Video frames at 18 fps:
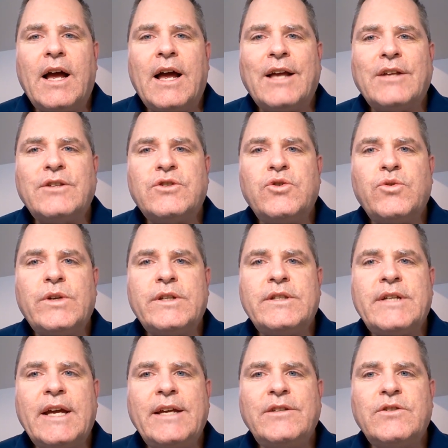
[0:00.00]
as to
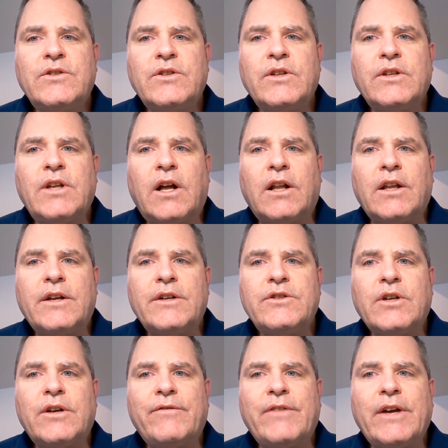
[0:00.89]
attain to the
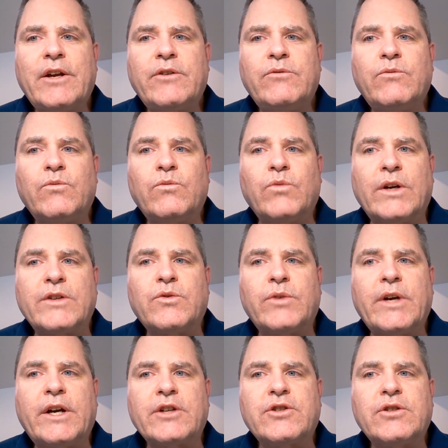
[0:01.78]
knowledge of a
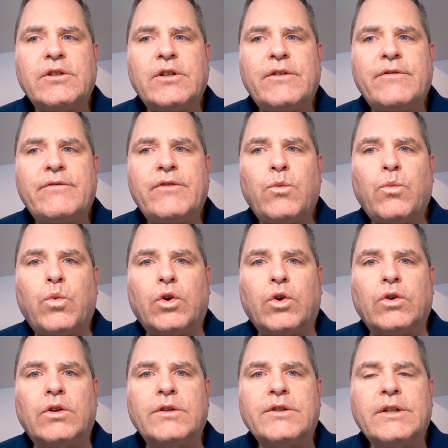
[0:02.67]
resurrection of the
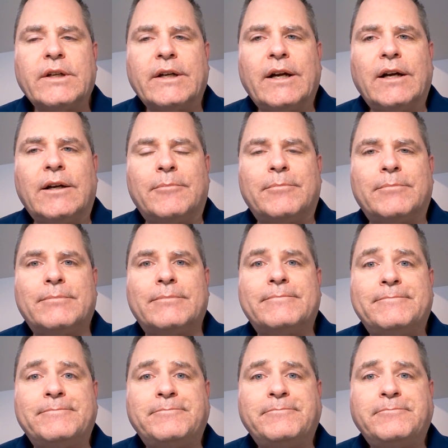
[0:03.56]
world to come.
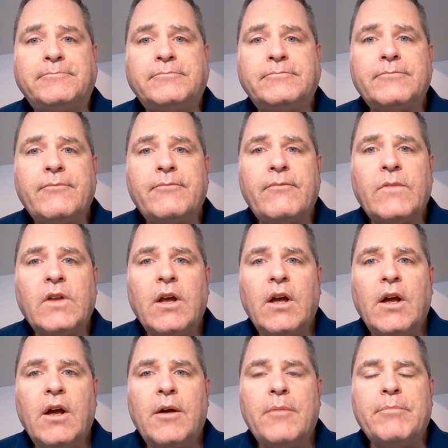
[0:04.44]

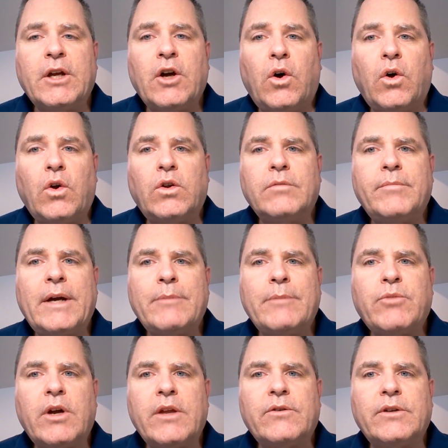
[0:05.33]
Behold, my
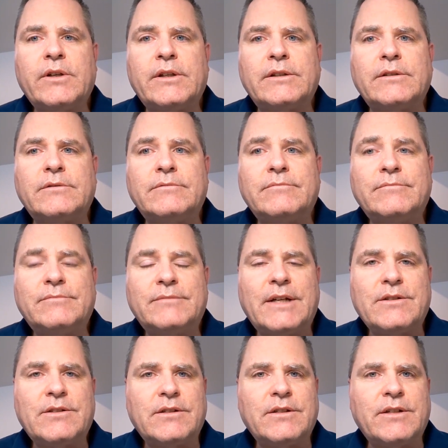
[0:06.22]
brethren,
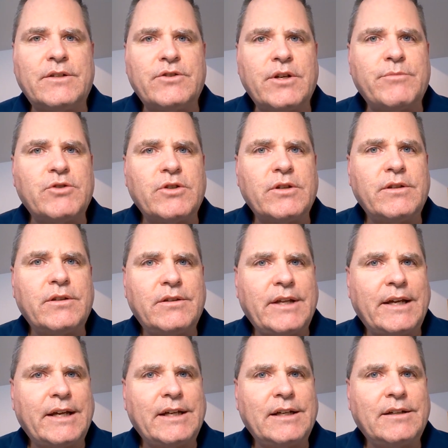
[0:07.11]
that's an Egyptian
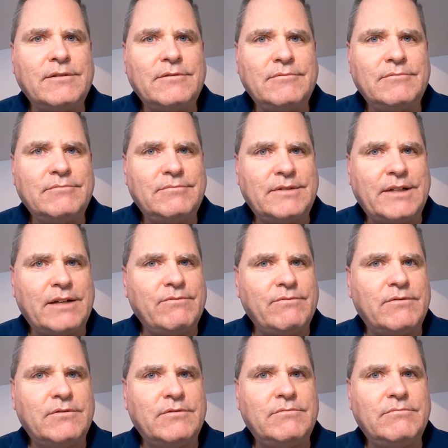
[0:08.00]
thing,
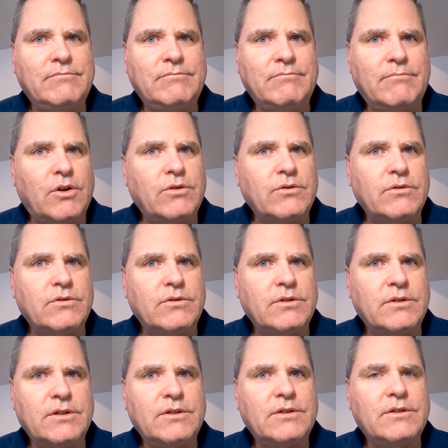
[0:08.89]
David
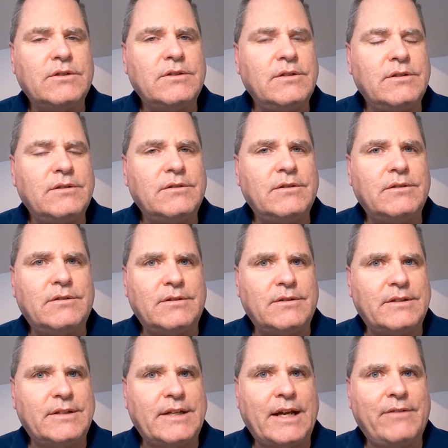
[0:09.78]
Moses,
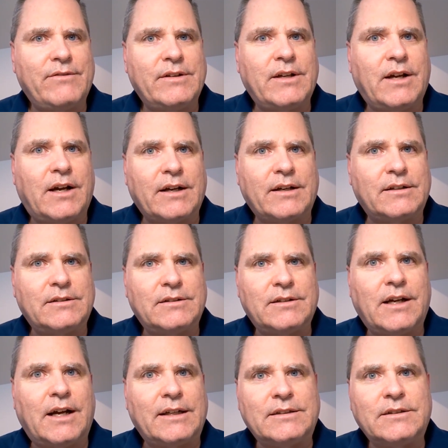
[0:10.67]
David
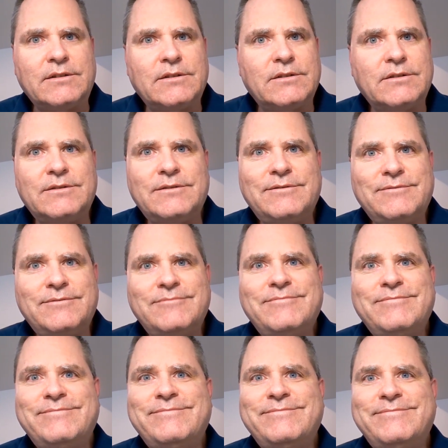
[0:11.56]
Akhenaten,
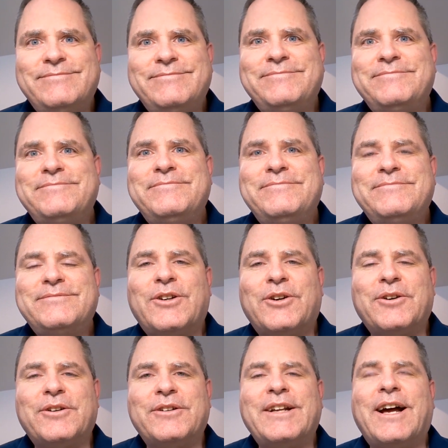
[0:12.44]

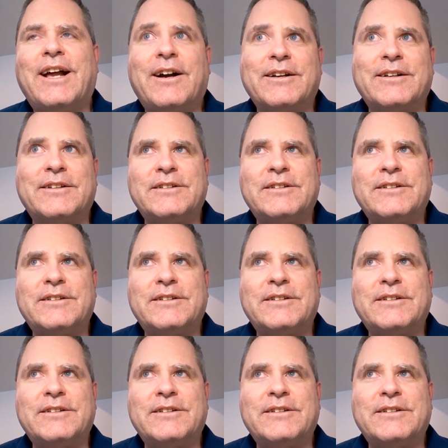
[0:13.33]
or not